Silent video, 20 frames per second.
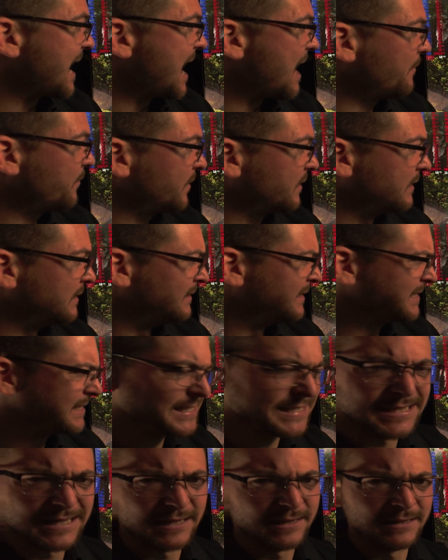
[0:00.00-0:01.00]
app.
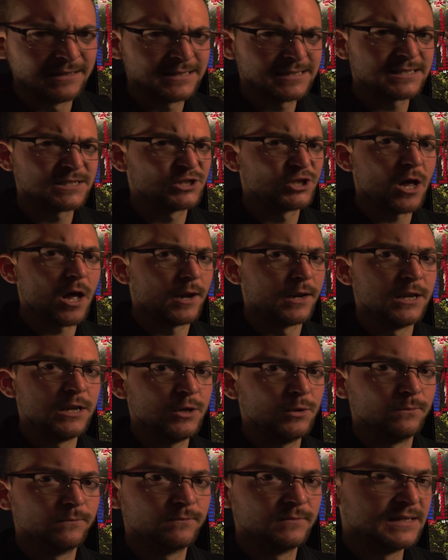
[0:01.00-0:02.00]
This is a, this is not
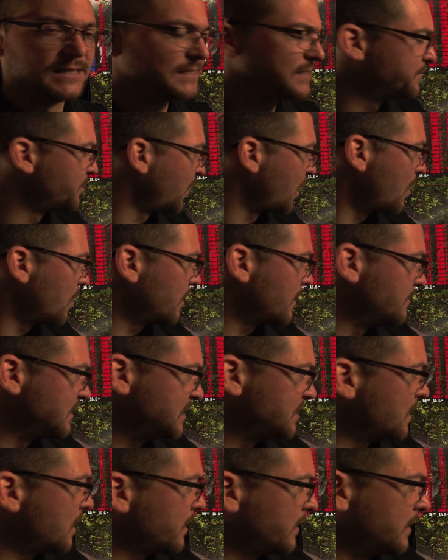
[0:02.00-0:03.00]
new. This program
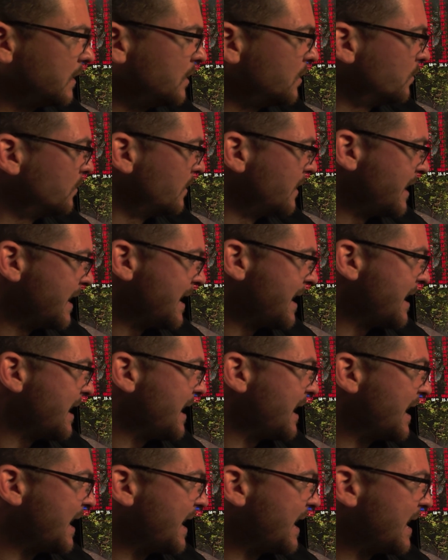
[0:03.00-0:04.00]
is not new,
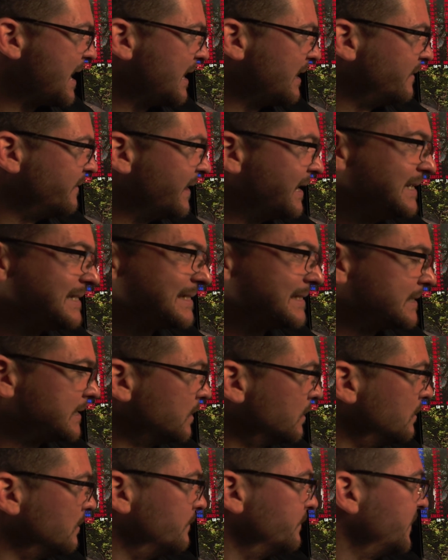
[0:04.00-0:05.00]
and they
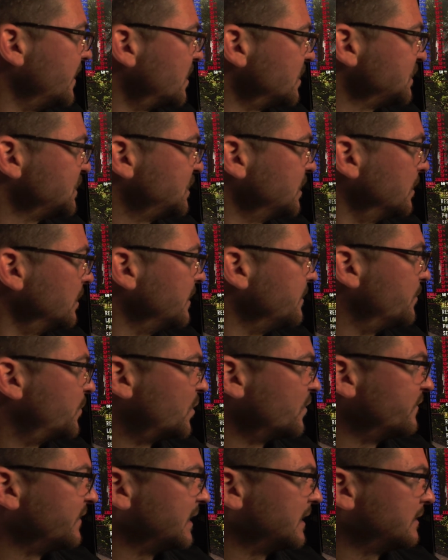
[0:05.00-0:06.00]
still they are still
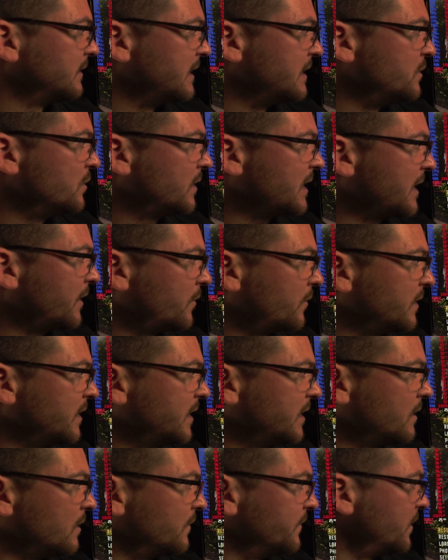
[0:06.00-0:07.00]
improving it. And you can
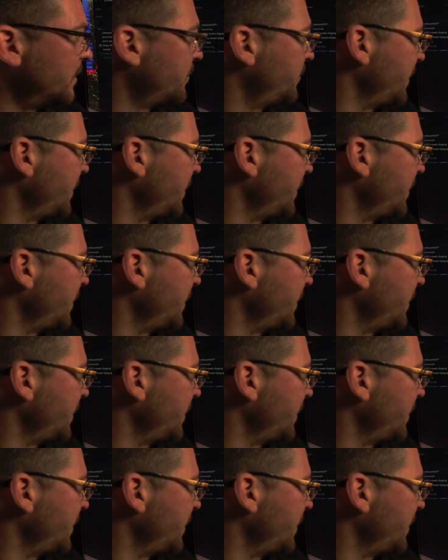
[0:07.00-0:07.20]
read it on their